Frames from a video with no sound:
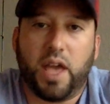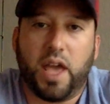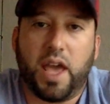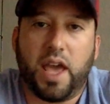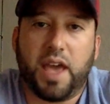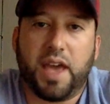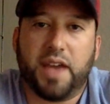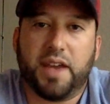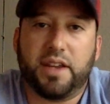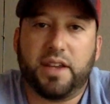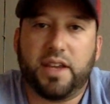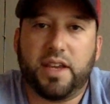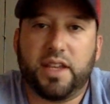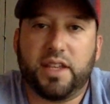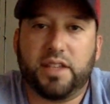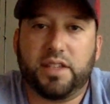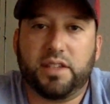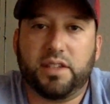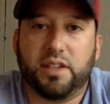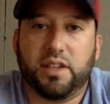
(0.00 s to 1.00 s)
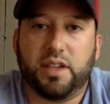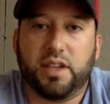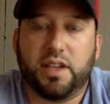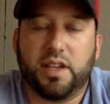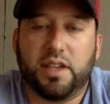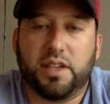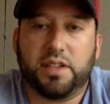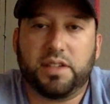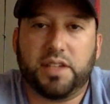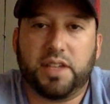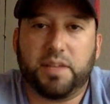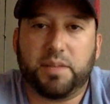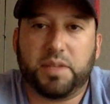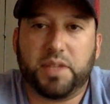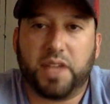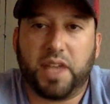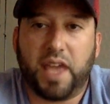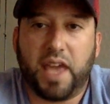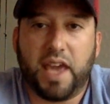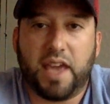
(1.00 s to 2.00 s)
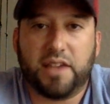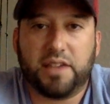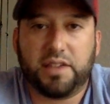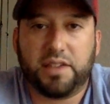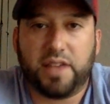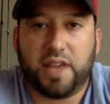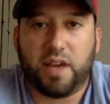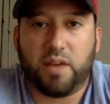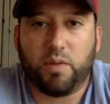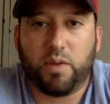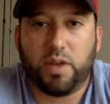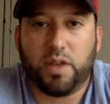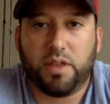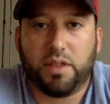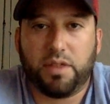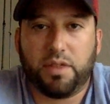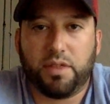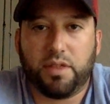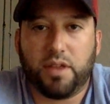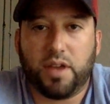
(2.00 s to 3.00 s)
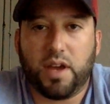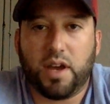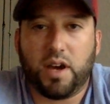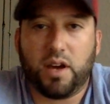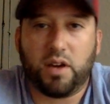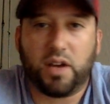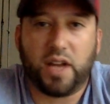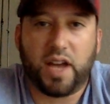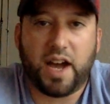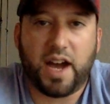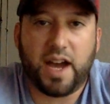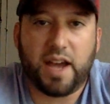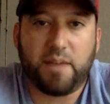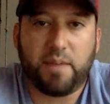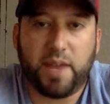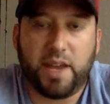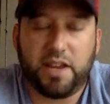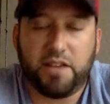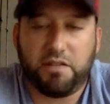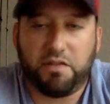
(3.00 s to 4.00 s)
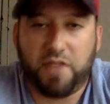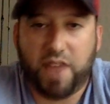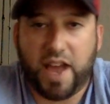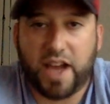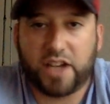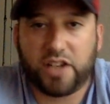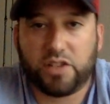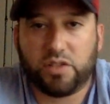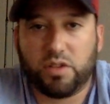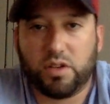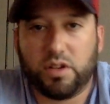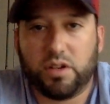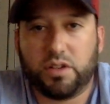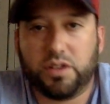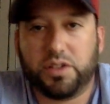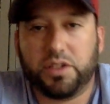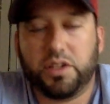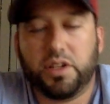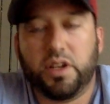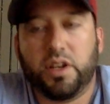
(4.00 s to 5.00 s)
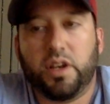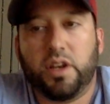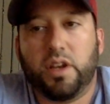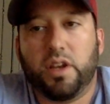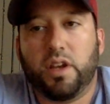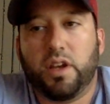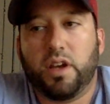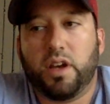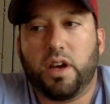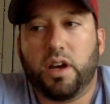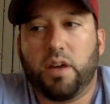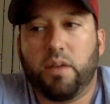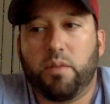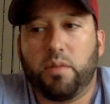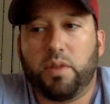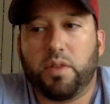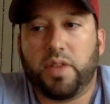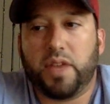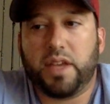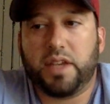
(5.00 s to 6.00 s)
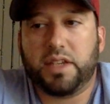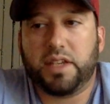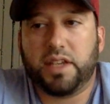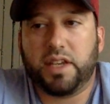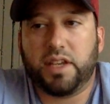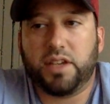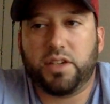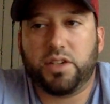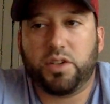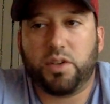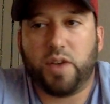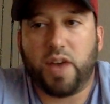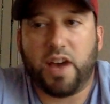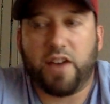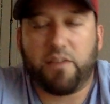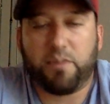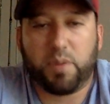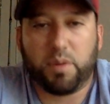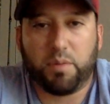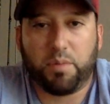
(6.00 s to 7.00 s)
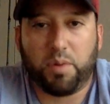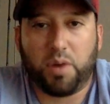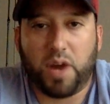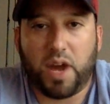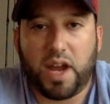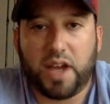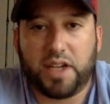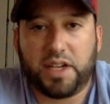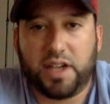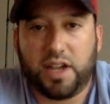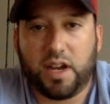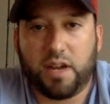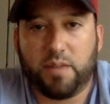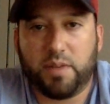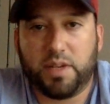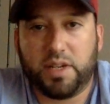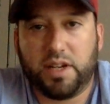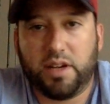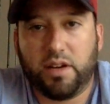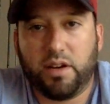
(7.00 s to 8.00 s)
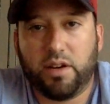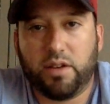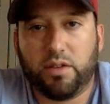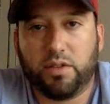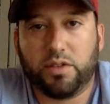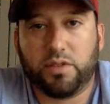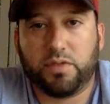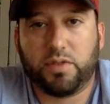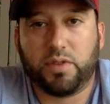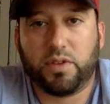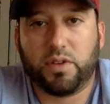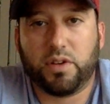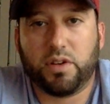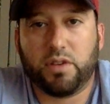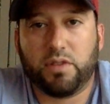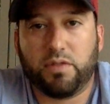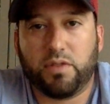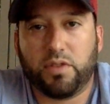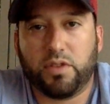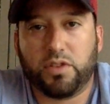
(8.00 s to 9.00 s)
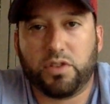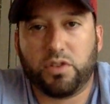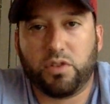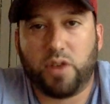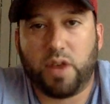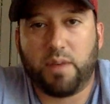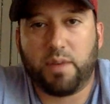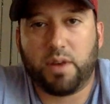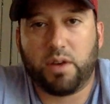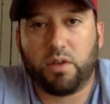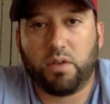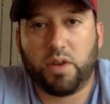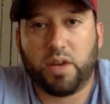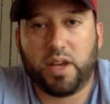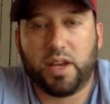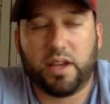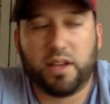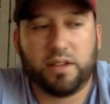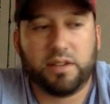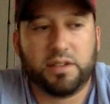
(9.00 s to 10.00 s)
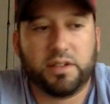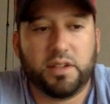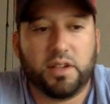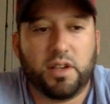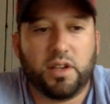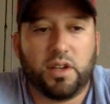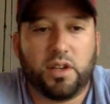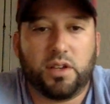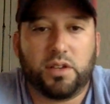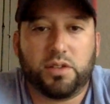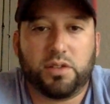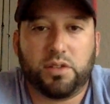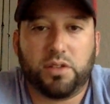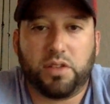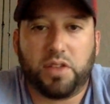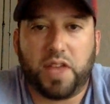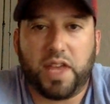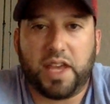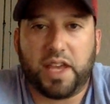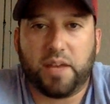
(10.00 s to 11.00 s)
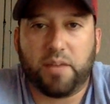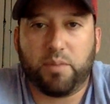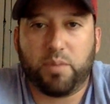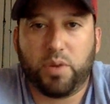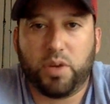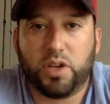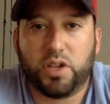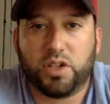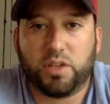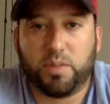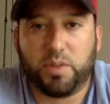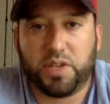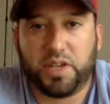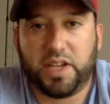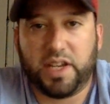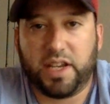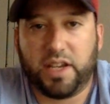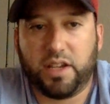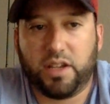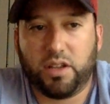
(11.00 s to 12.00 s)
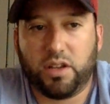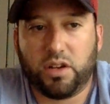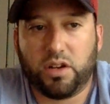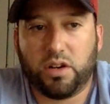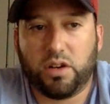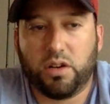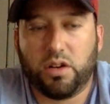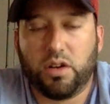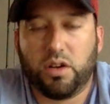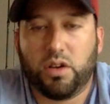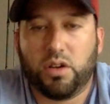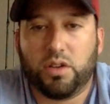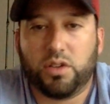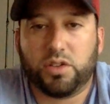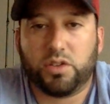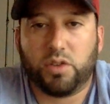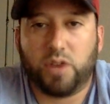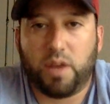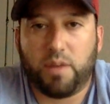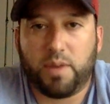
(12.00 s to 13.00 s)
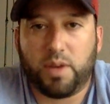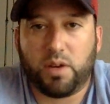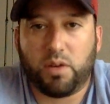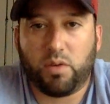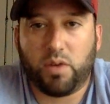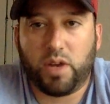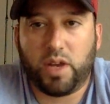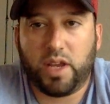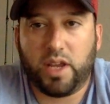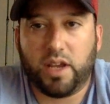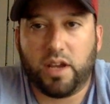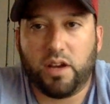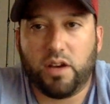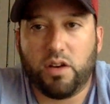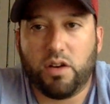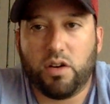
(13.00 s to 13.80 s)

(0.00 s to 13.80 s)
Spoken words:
And it seems the case that with guide manufacturers, they tend to have proprietary materials for their ceramic rings, so that they can push a particular ceramic ring